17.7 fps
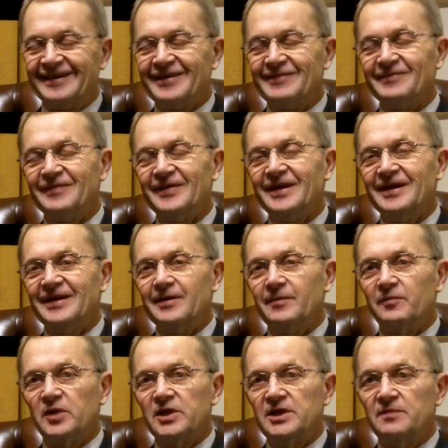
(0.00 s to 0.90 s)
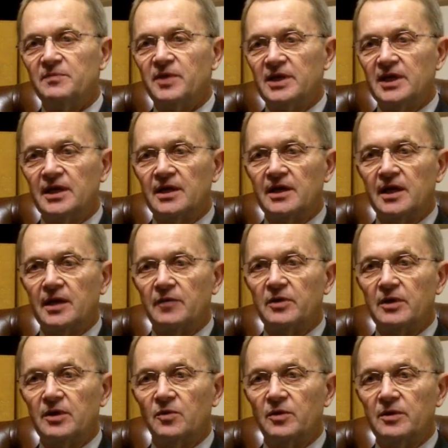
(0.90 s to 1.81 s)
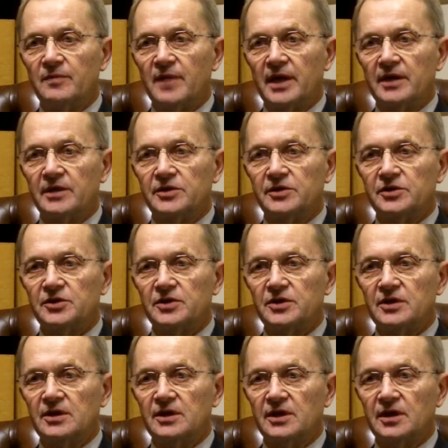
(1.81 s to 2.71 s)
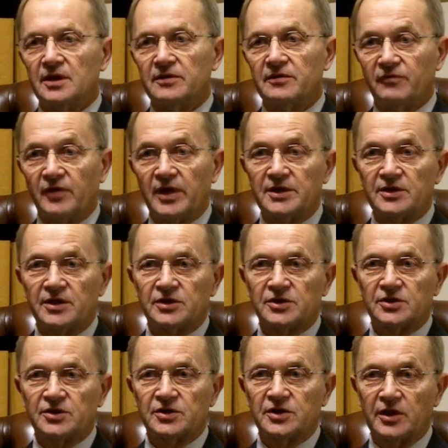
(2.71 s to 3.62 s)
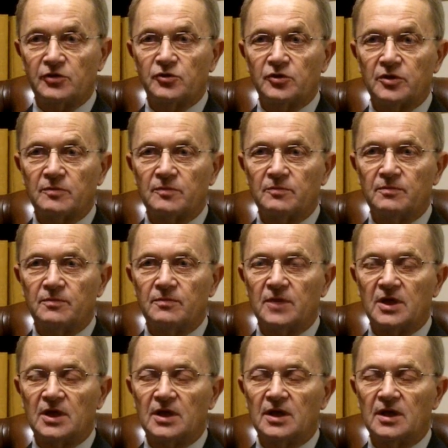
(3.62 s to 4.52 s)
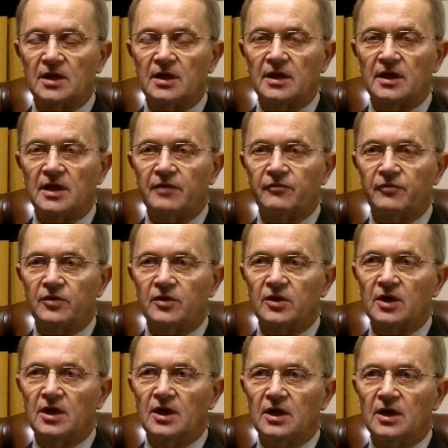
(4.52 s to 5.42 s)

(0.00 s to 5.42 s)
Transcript: Um, but, but day to day, we, we manage the, uh, the flight test scheduling uh, effort.